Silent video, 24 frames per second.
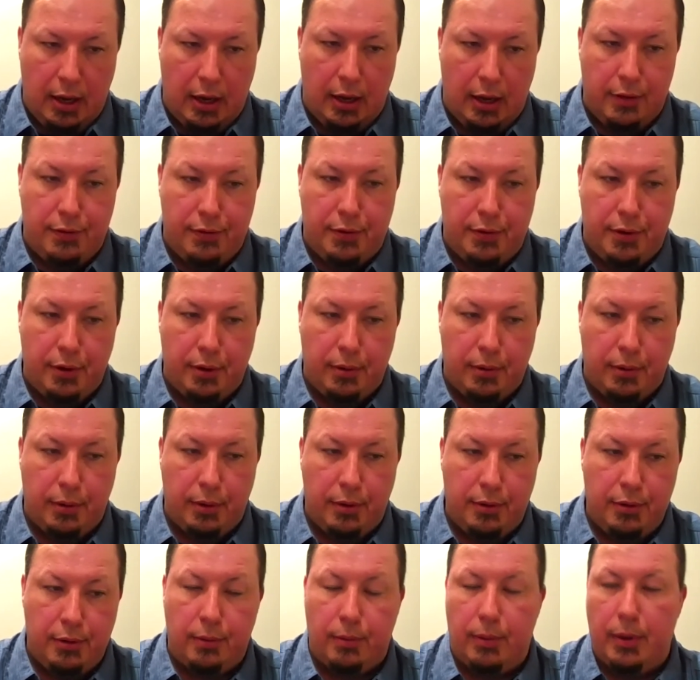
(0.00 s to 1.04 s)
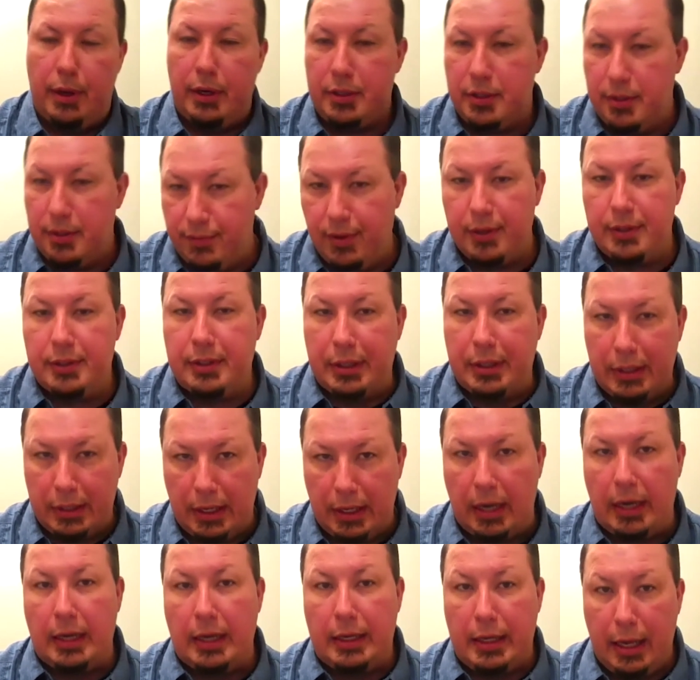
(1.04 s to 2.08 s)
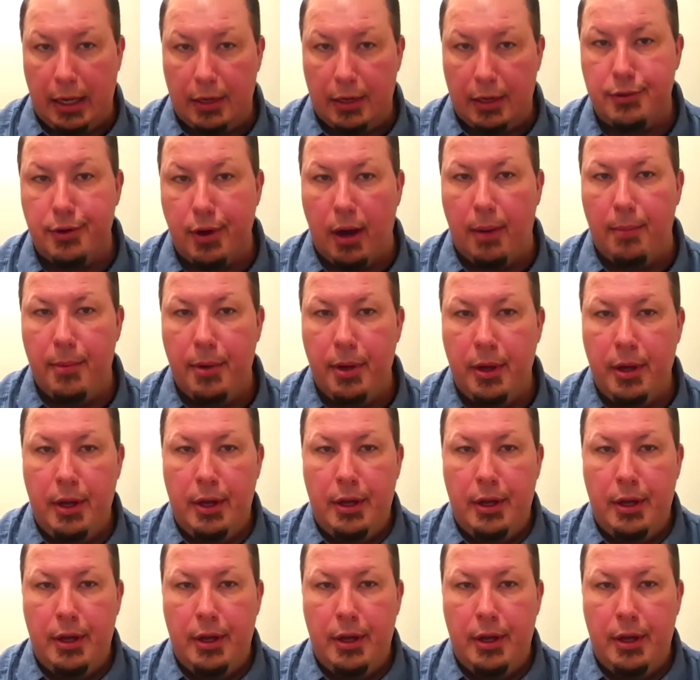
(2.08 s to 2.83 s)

until the rest of us can kind of catch up.